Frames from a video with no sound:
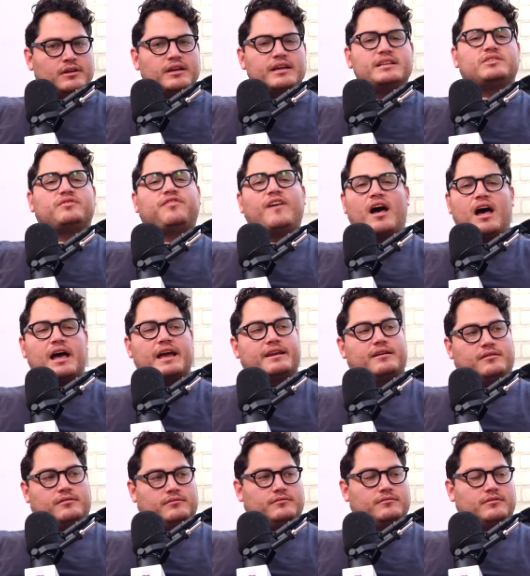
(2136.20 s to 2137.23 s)
It's fine.
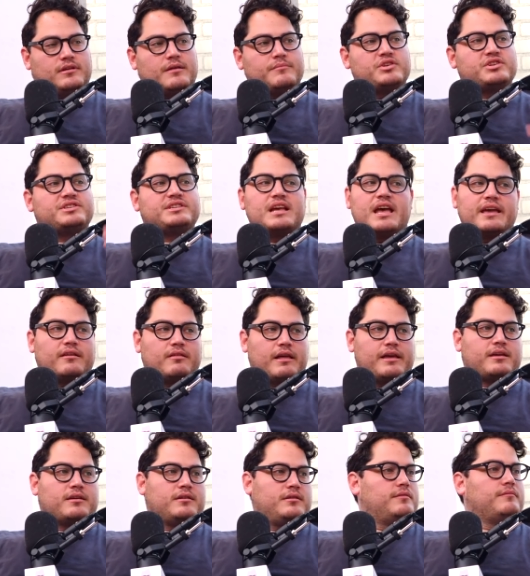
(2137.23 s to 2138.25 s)
I'm just saying, like,
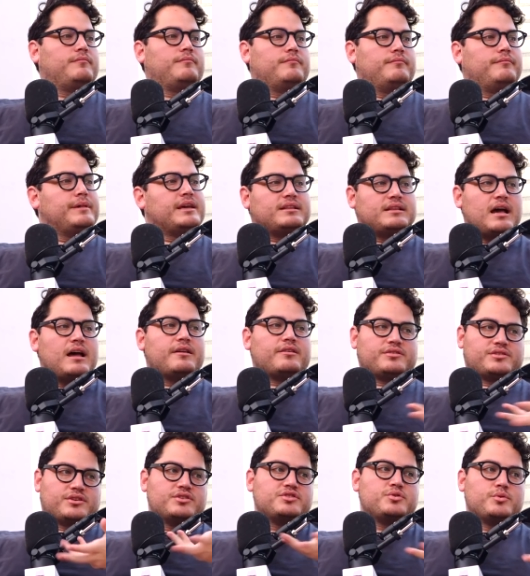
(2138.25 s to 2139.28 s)
McDonald's
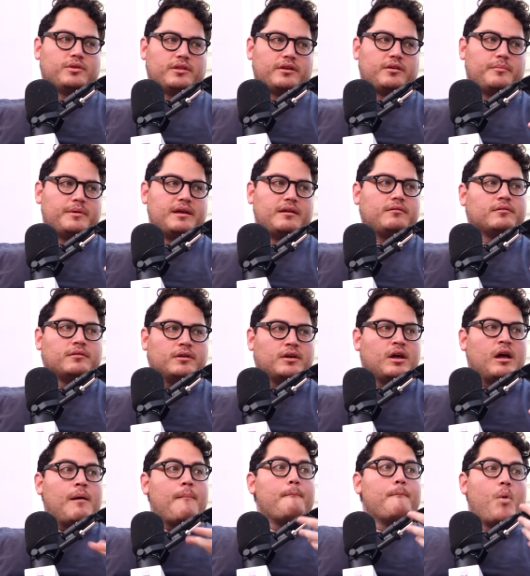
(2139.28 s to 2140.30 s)
could do a little bit
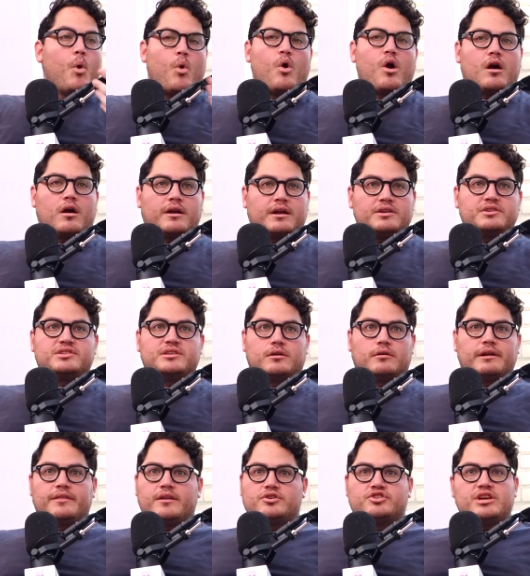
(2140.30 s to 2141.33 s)
more considering
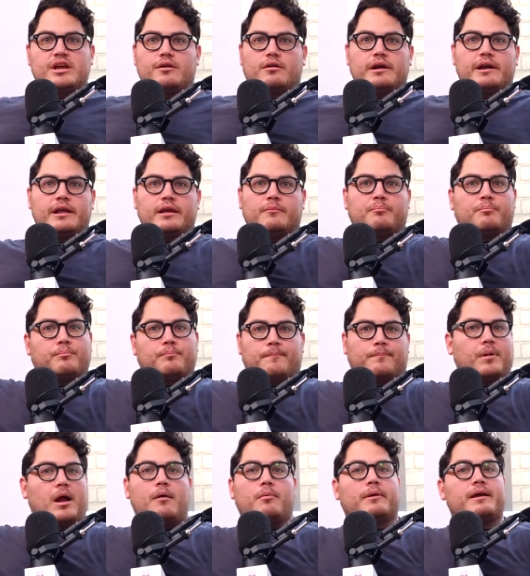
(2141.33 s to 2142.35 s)
they're generating
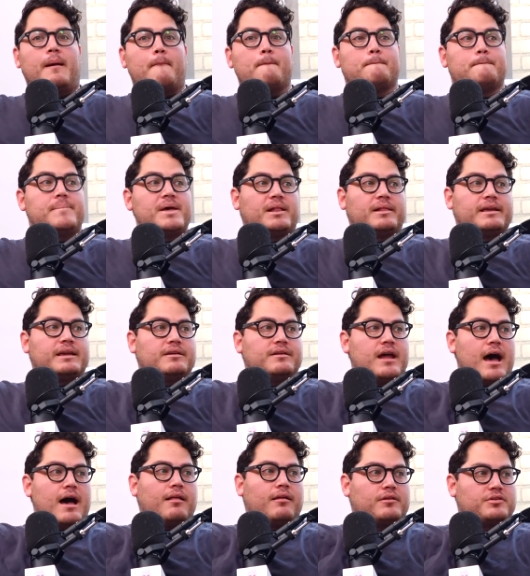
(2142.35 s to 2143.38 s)
probably $1 billion
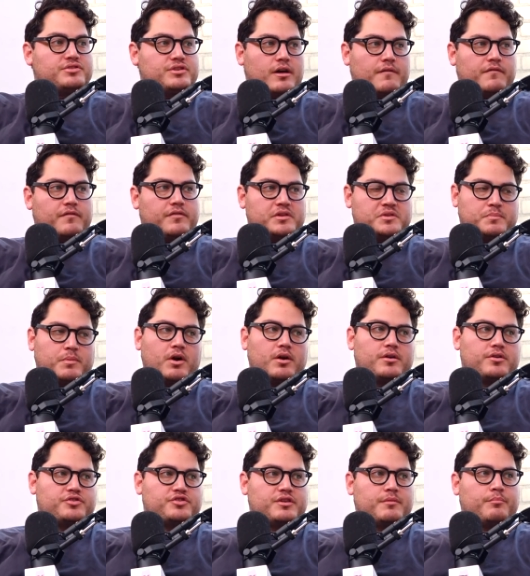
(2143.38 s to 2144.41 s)
off of this
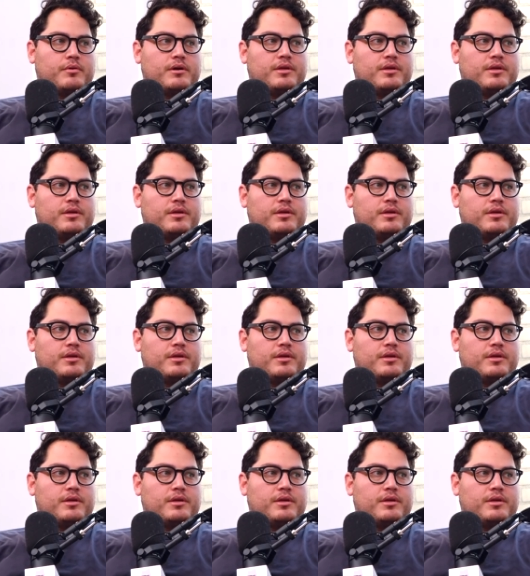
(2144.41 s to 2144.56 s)
partnership with.